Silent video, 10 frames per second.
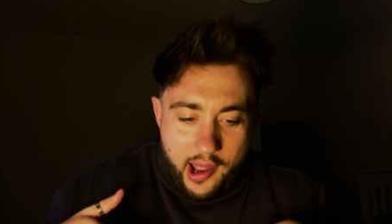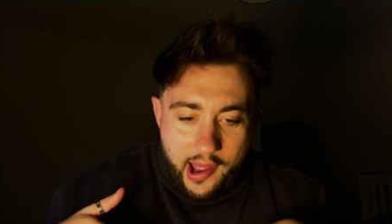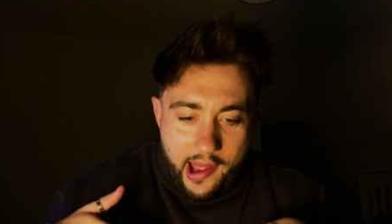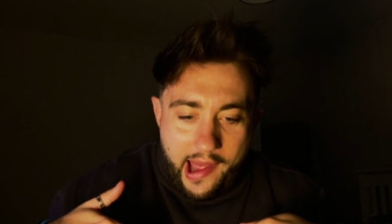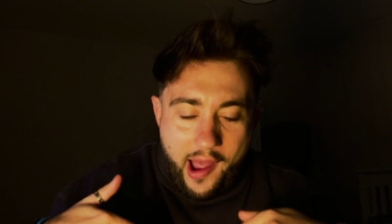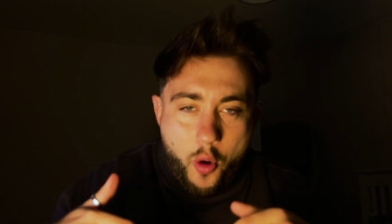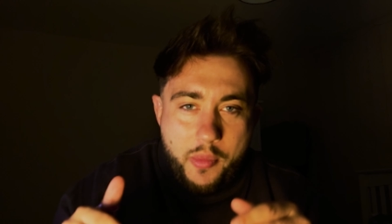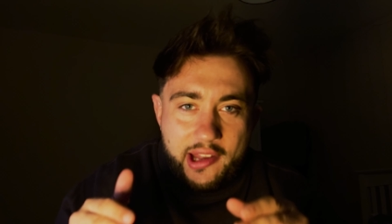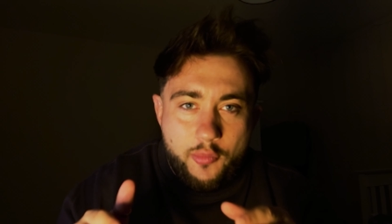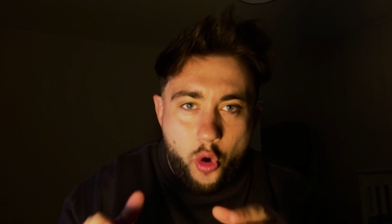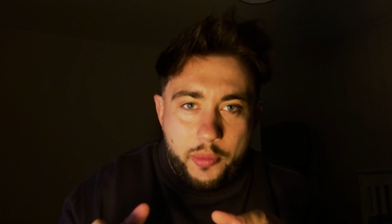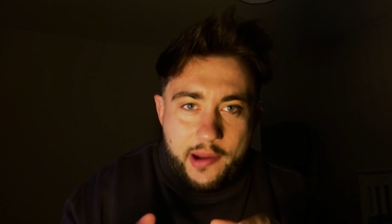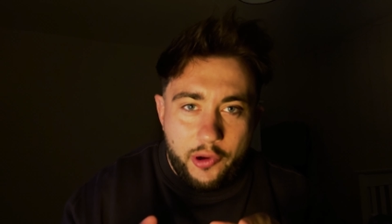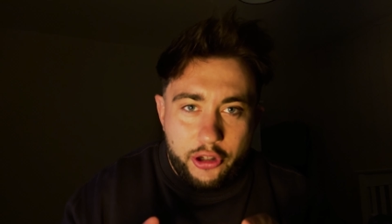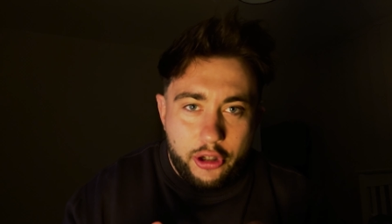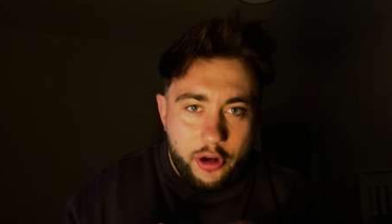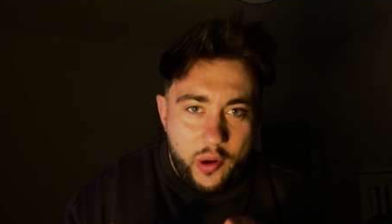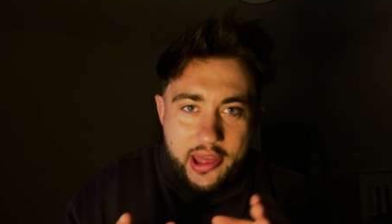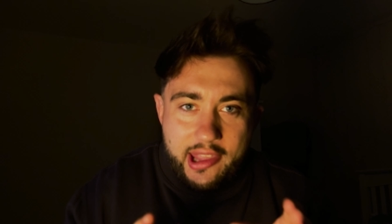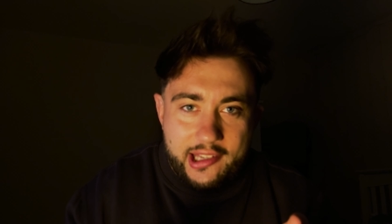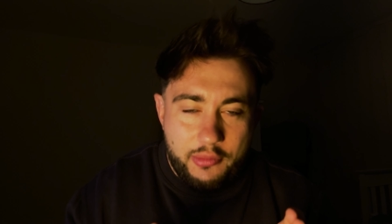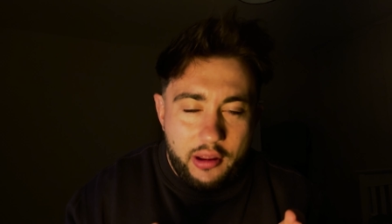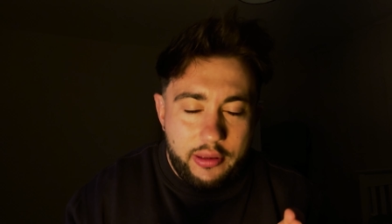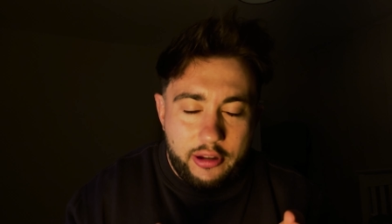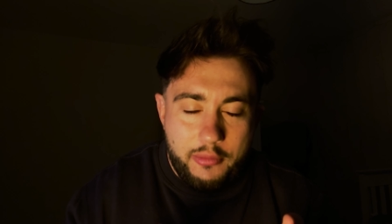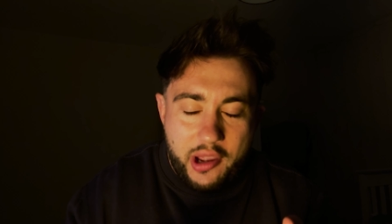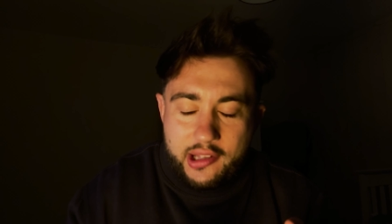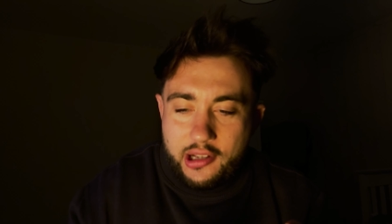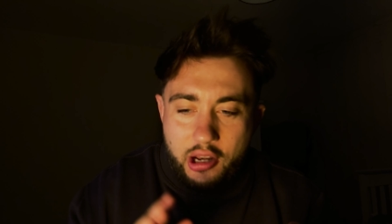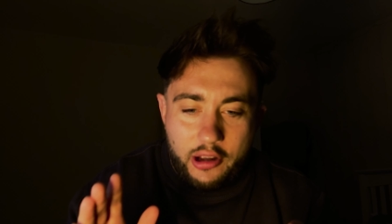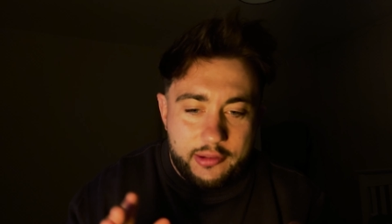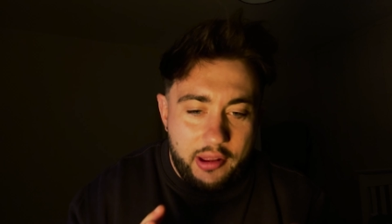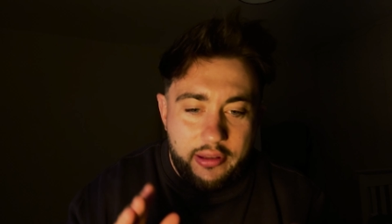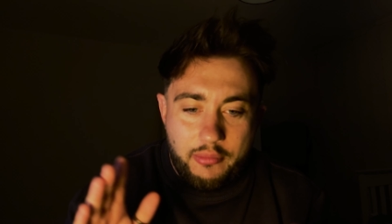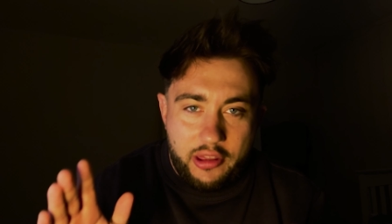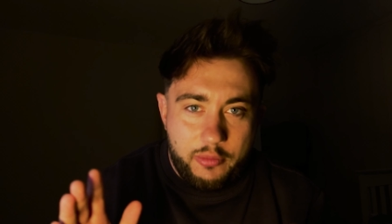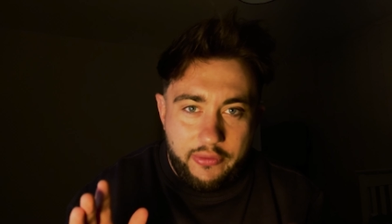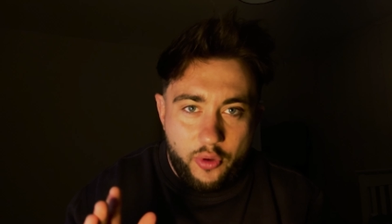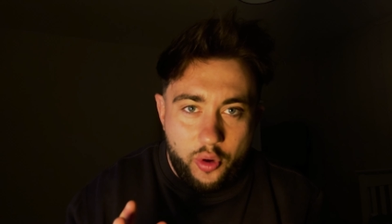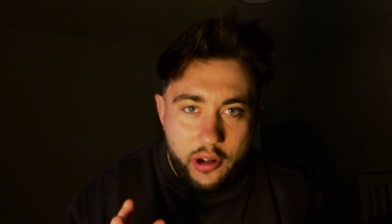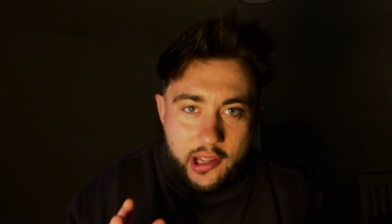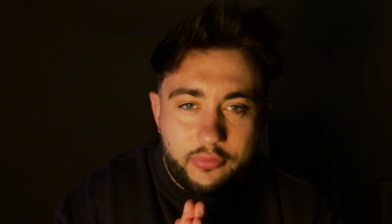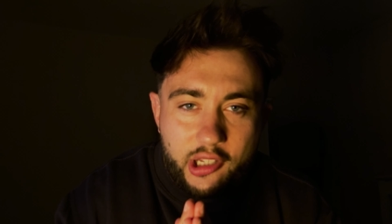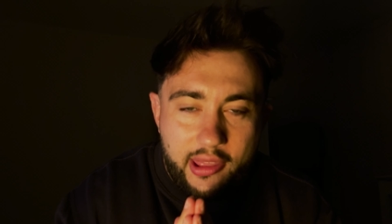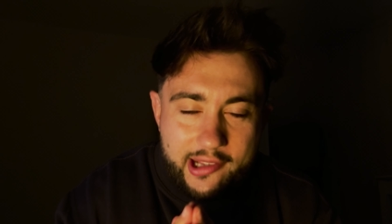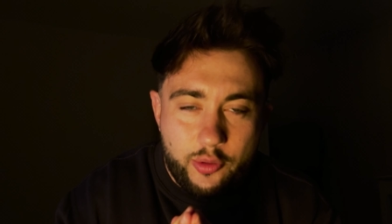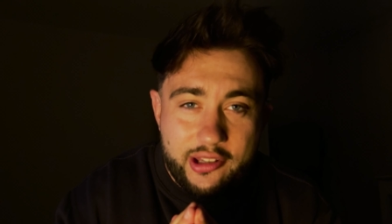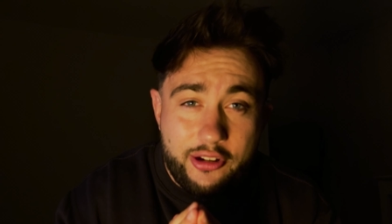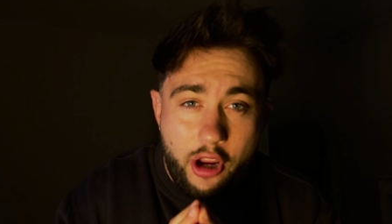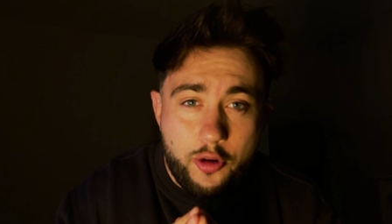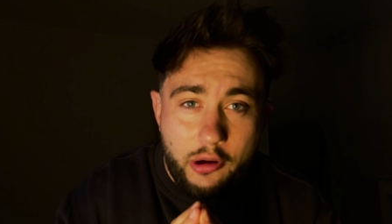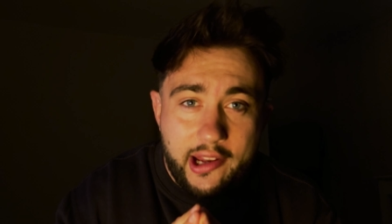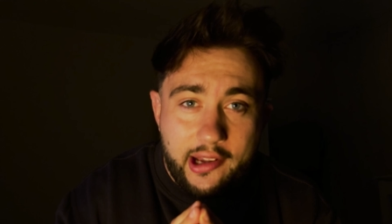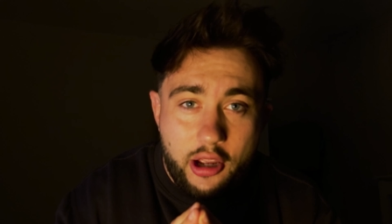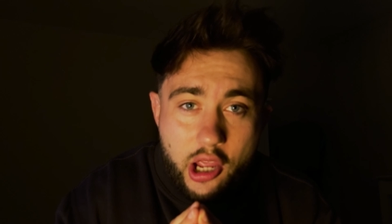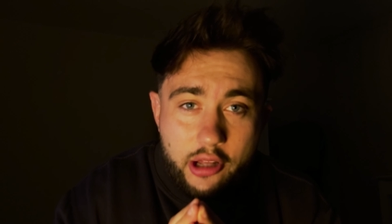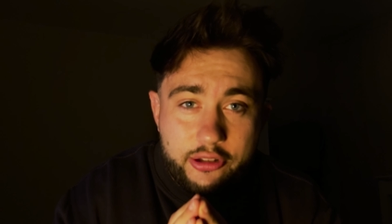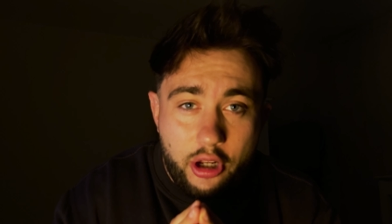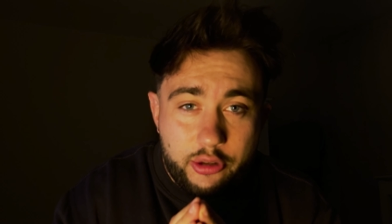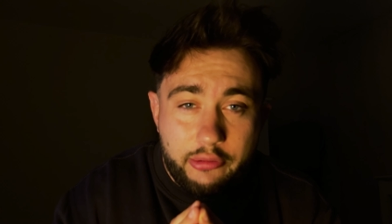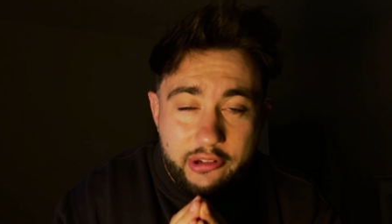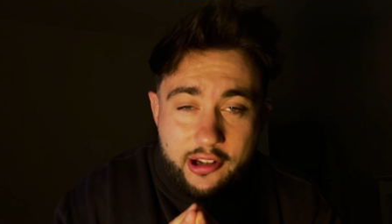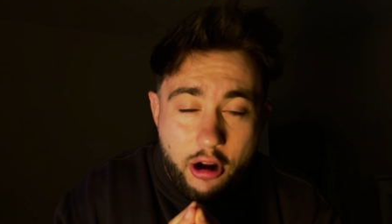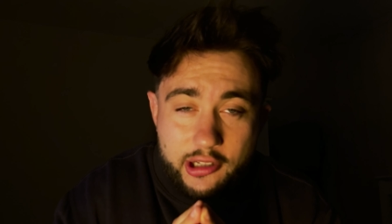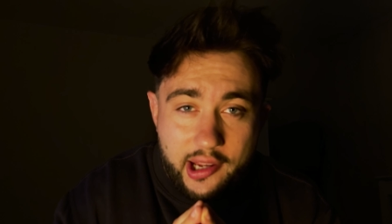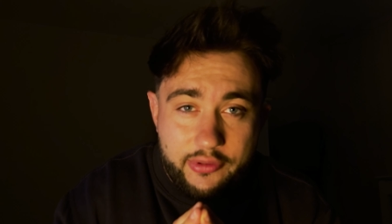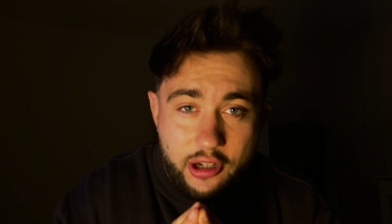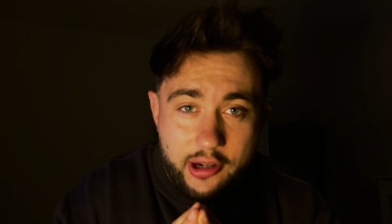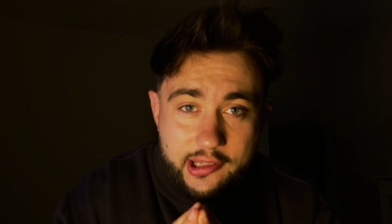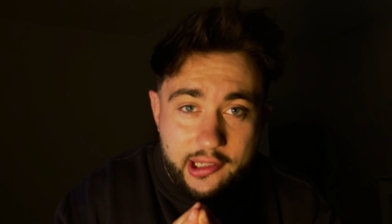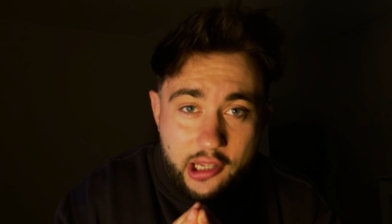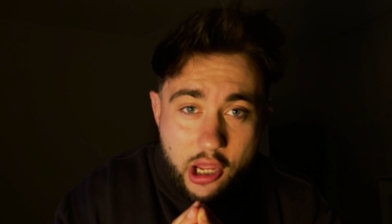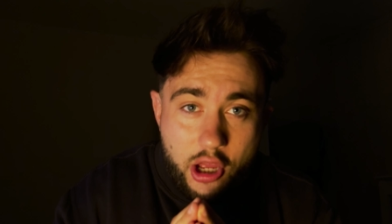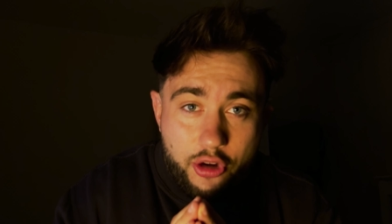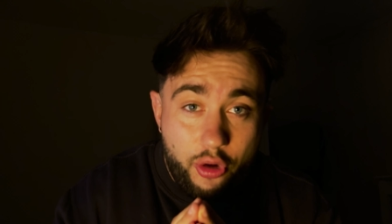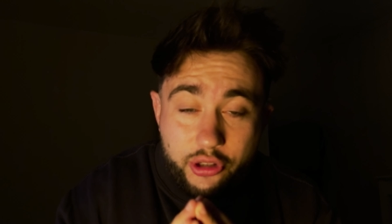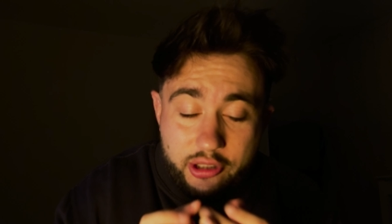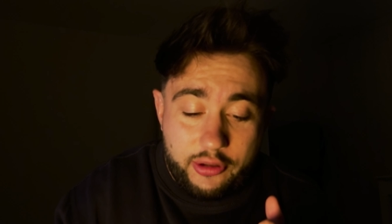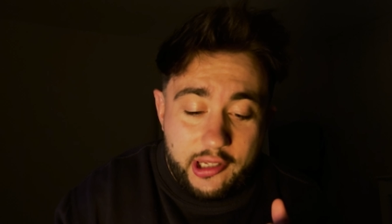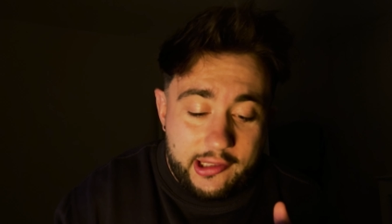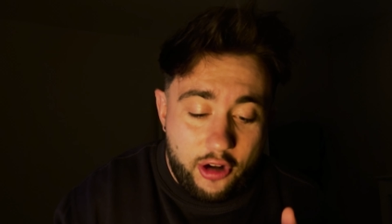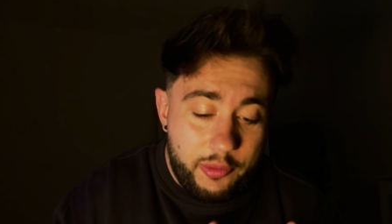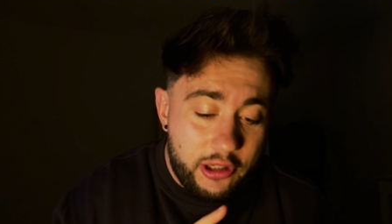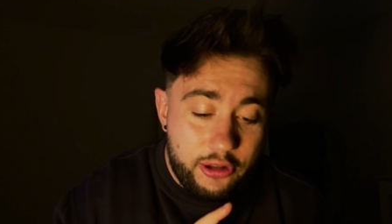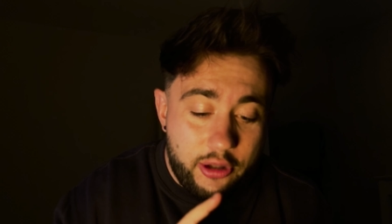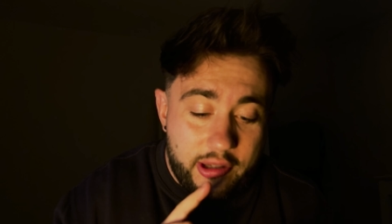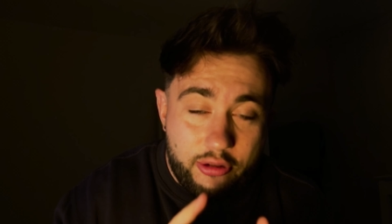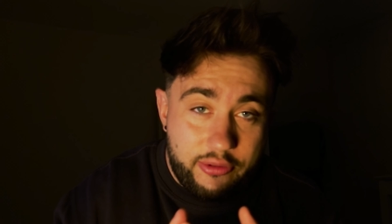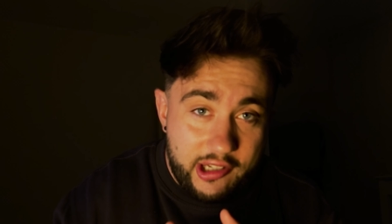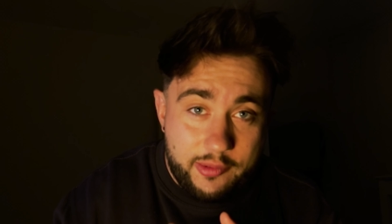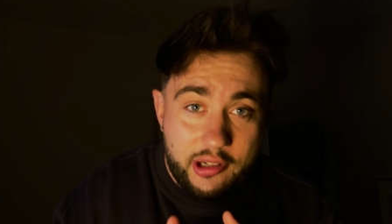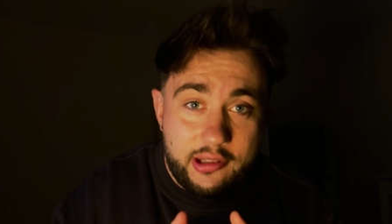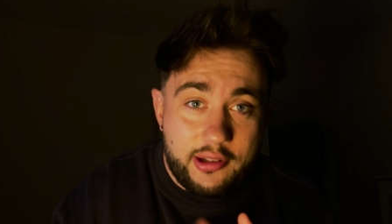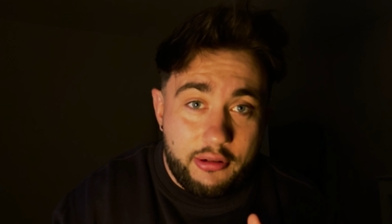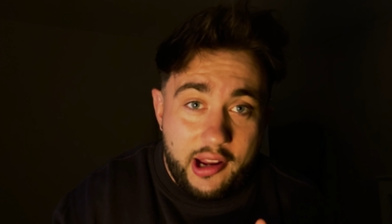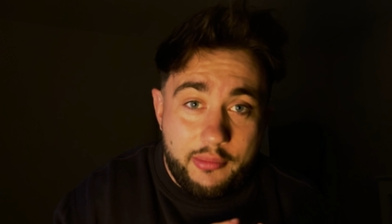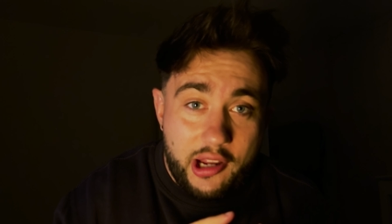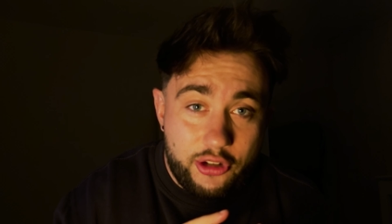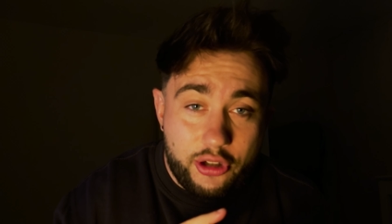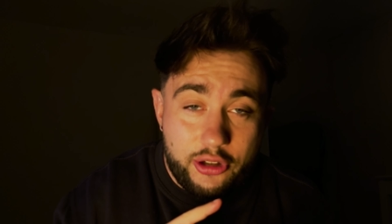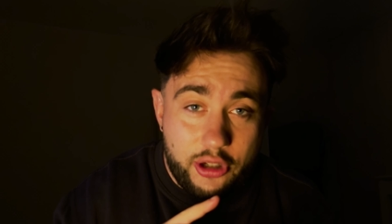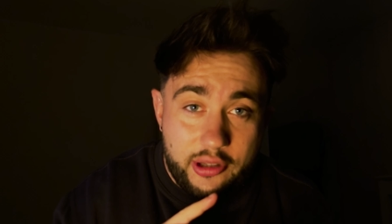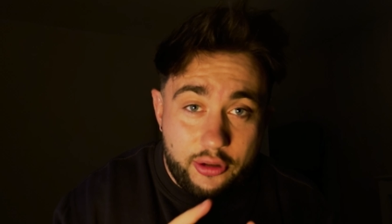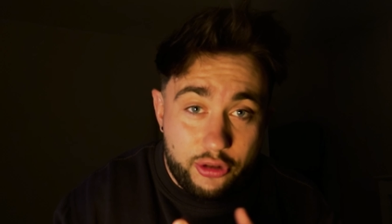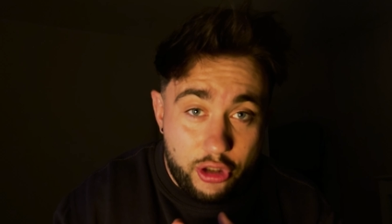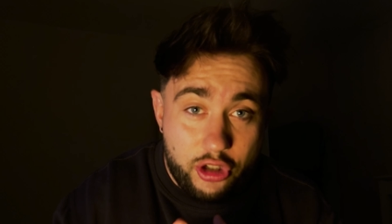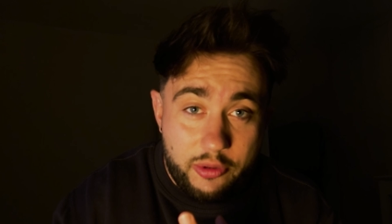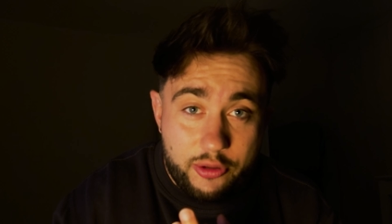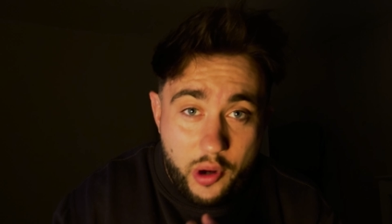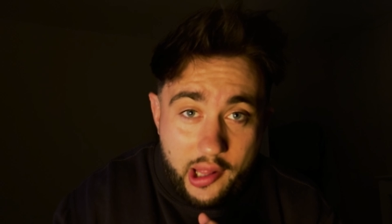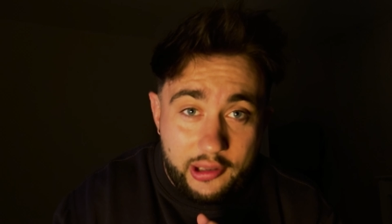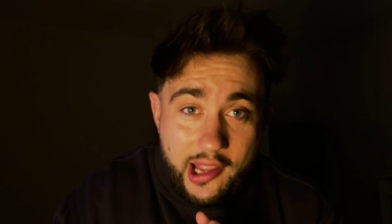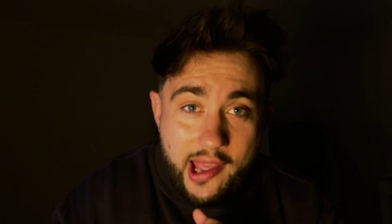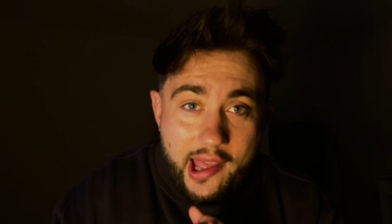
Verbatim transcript: how many more people are you going to win this month compared to last month, the month before? That's why it's a no brainer start doing retargeting advertising, not just on TikTok, you can do this across Facebook and Instagram, and you can do this on YouTube as well.